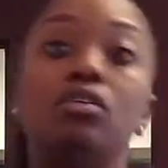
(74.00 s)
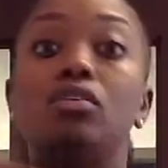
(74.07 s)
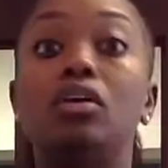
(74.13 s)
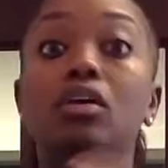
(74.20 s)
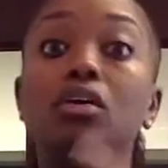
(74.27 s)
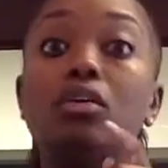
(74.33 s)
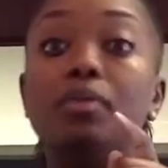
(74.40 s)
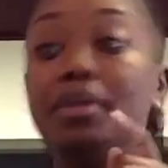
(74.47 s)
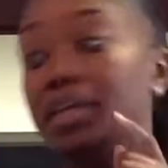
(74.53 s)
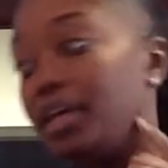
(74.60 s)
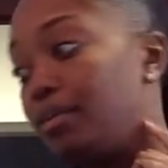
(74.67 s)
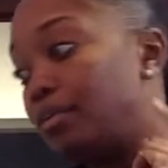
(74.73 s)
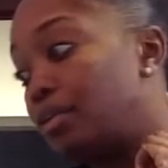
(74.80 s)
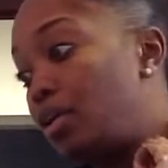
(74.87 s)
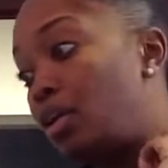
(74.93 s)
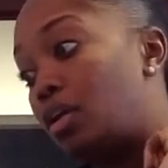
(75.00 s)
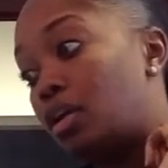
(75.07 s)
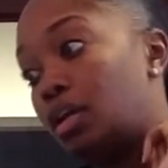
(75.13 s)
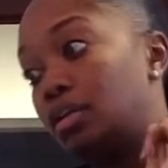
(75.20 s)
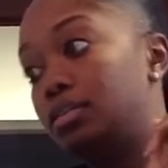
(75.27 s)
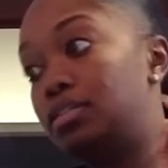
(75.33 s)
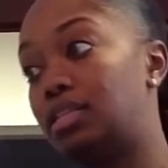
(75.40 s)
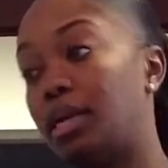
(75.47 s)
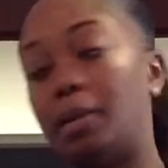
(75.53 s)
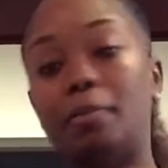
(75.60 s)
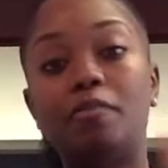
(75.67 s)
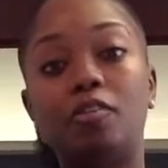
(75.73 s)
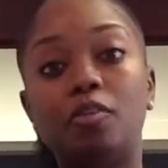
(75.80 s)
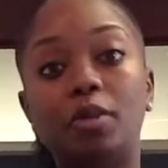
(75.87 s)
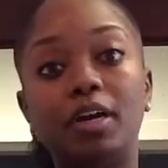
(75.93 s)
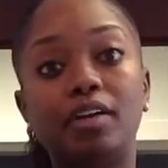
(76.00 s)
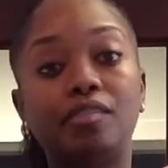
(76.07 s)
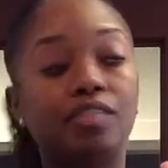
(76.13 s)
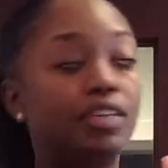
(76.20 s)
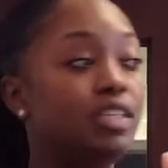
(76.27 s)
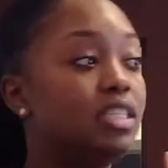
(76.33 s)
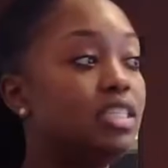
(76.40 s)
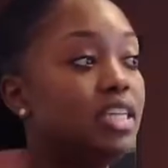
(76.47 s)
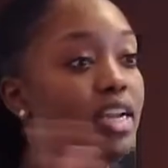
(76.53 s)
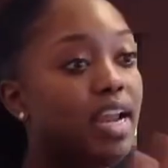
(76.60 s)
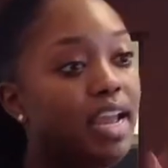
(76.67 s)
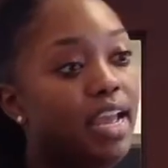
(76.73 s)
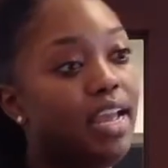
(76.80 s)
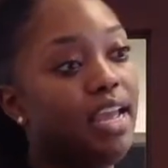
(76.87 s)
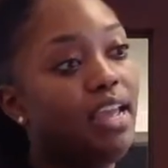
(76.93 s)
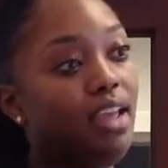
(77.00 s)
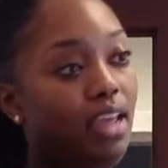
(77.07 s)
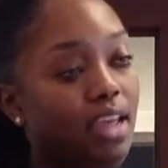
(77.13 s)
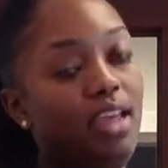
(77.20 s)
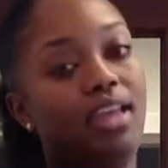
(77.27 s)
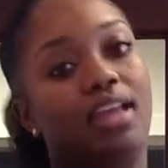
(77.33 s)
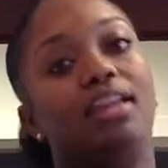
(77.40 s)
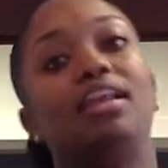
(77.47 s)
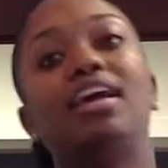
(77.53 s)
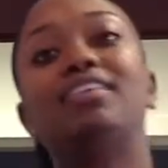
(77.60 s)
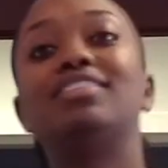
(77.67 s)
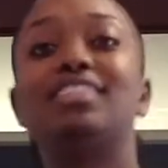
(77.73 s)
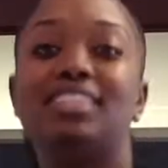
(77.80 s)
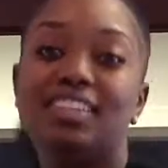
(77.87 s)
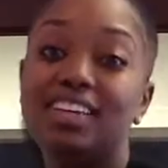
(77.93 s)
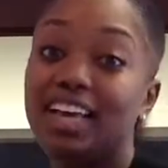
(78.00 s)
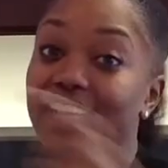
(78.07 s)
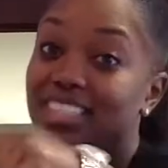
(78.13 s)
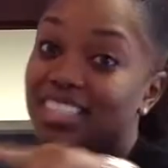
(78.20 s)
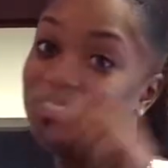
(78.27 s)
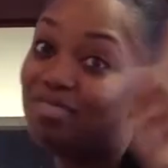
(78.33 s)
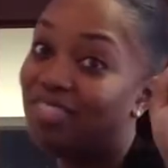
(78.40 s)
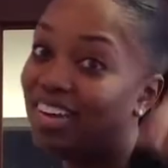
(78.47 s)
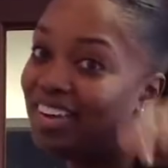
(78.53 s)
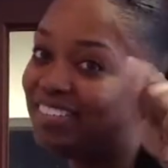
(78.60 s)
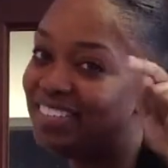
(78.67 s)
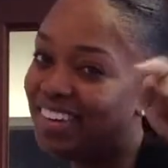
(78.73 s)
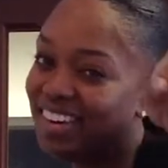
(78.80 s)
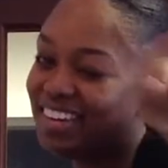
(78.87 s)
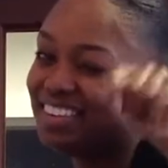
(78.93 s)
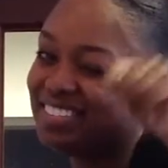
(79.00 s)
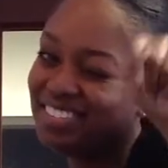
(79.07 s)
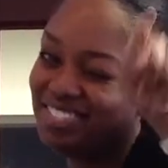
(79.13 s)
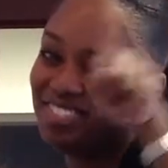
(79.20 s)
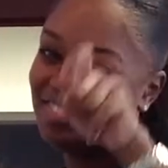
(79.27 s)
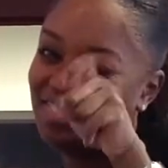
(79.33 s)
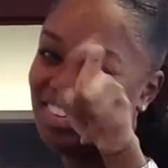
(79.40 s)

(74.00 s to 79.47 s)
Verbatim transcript: go and get set up for work for today, and I'll see you guys tomorrow. Bye